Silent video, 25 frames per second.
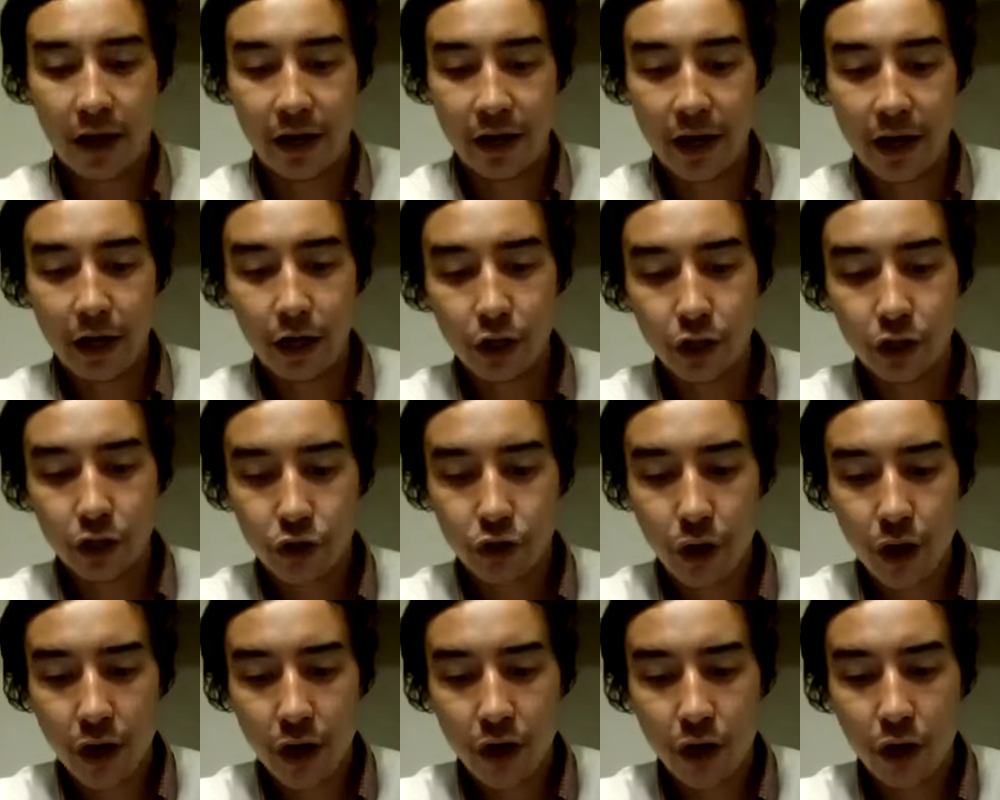an
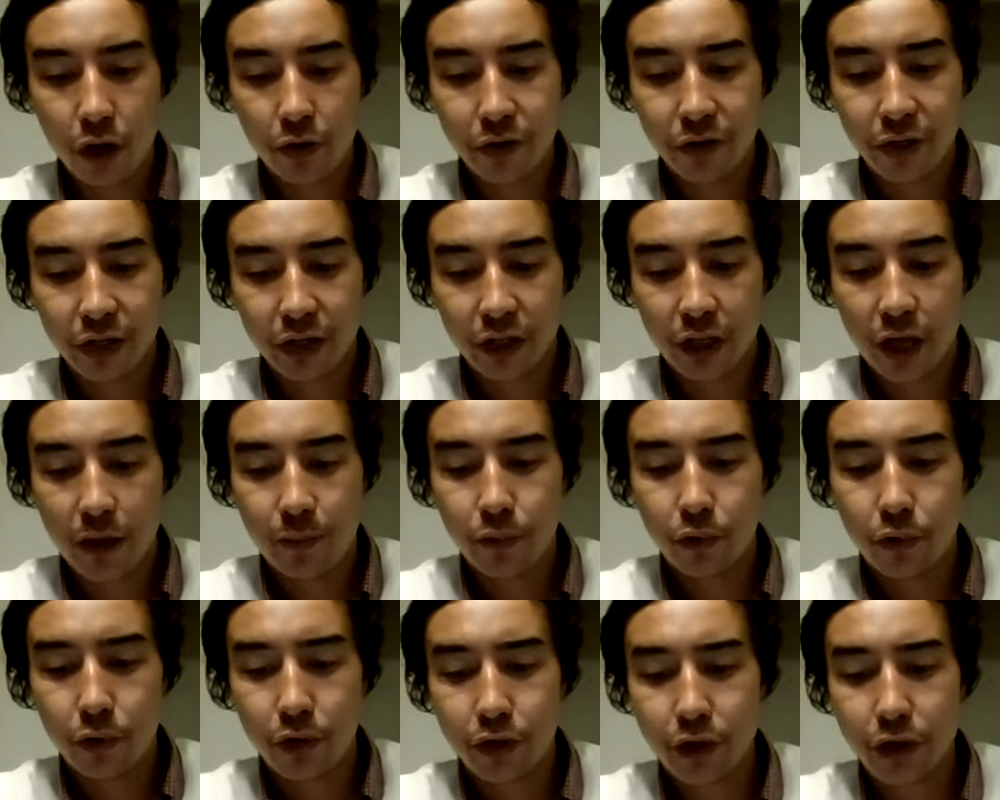airstrike on the
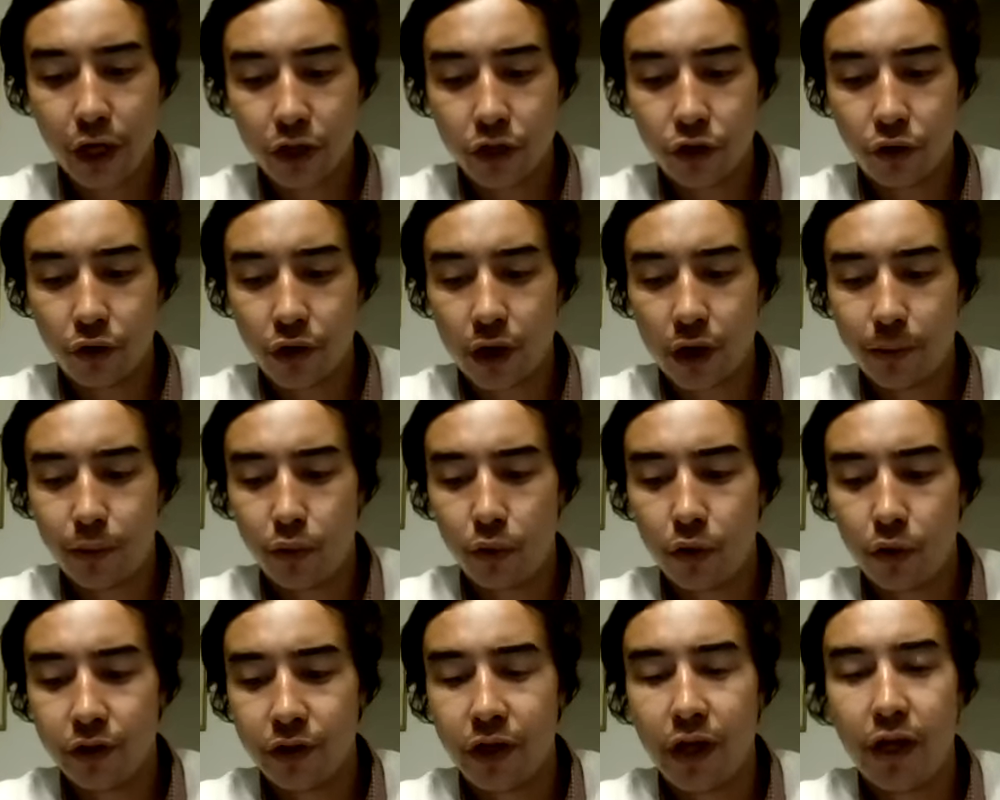Aleppo International
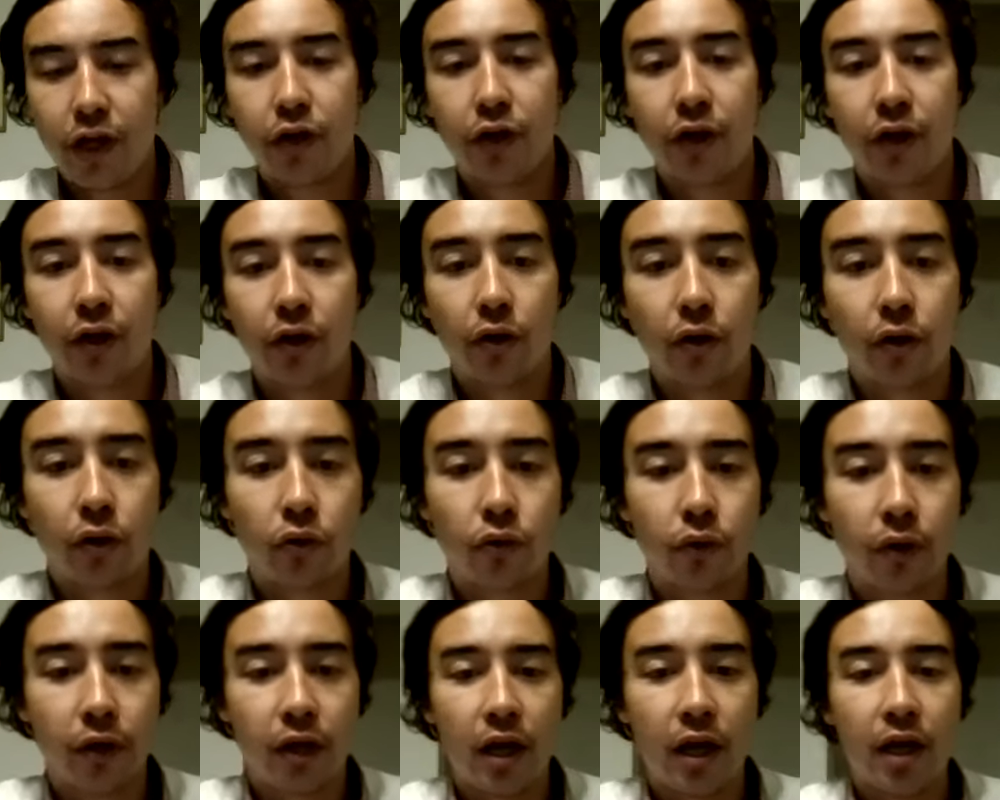Airport is hindering
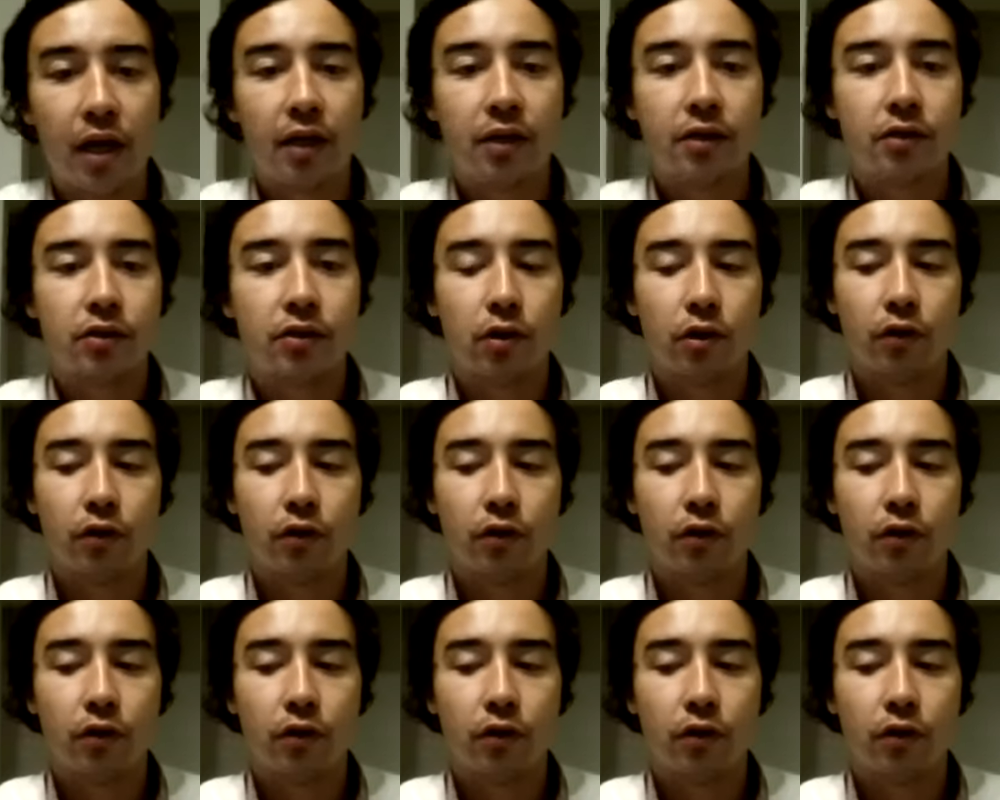earthquake aid.